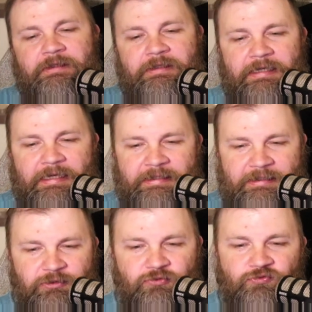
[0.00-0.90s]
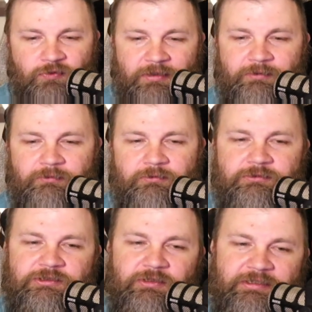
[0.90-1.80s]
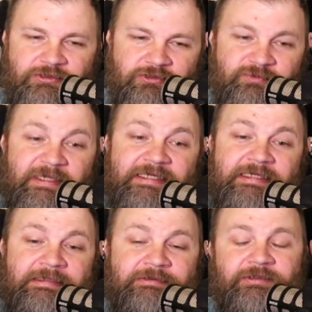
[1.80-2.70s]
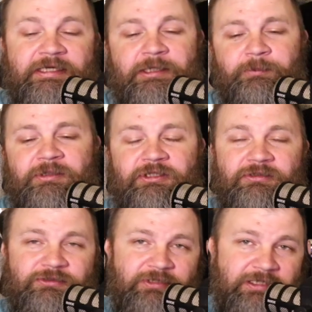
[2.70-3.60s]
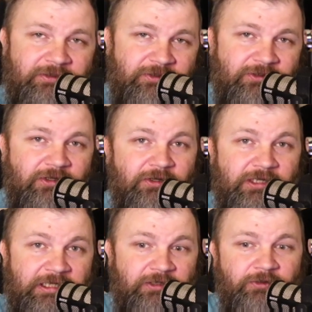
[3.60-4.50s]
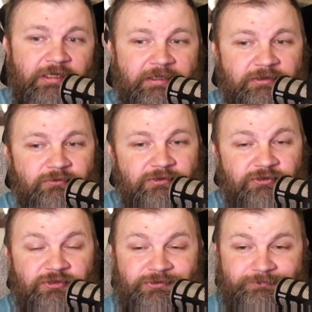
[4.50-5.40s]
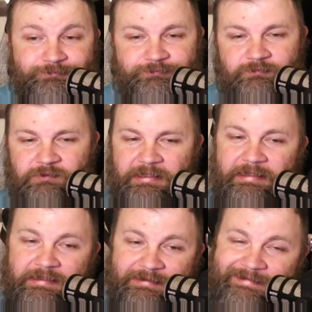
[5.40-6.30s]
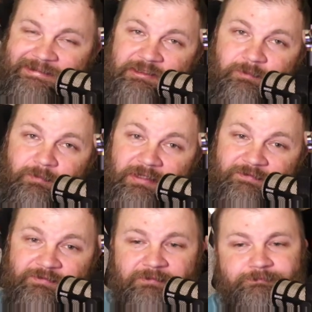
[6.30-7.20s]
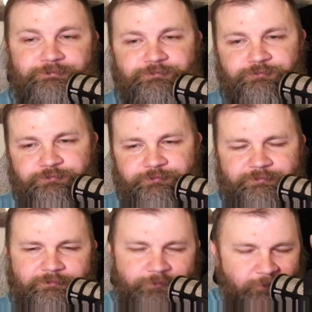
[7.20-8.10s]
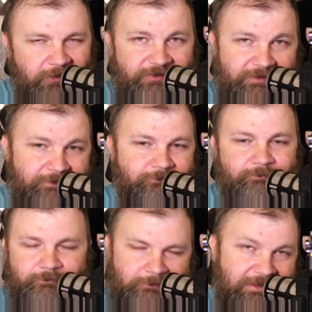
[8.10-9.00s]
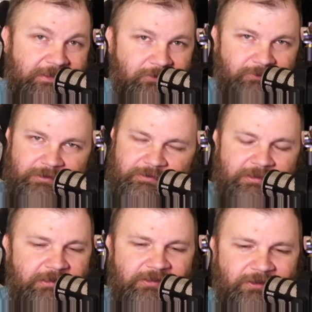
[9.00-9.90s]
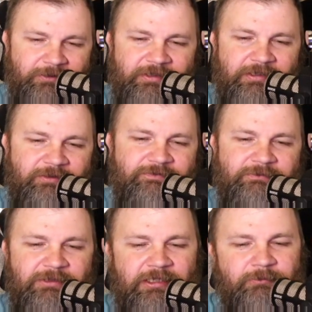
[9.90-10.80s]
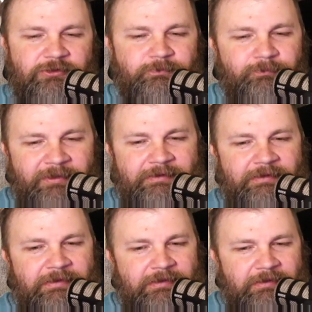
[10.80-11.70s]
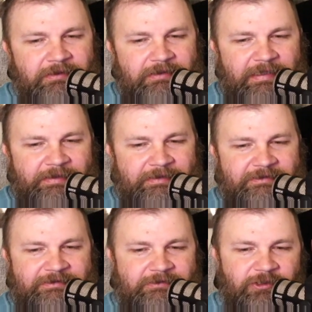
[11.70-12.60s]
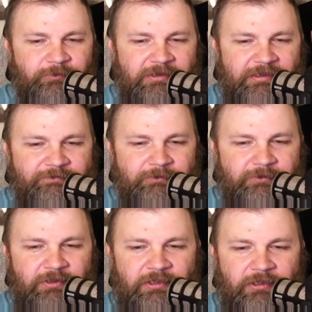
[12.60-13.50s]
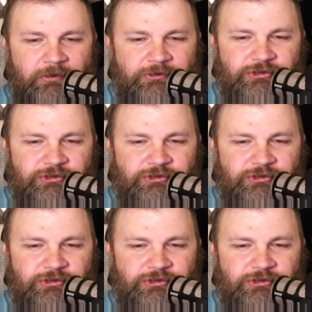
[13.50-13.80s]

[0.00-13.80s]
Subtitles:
And then you draw a rune. So this goes back into your hand, but you also get another card in your hand as well too. And then this gets buffed. See, again, already thinking of some combos, but I think this is going to be left up to the RNG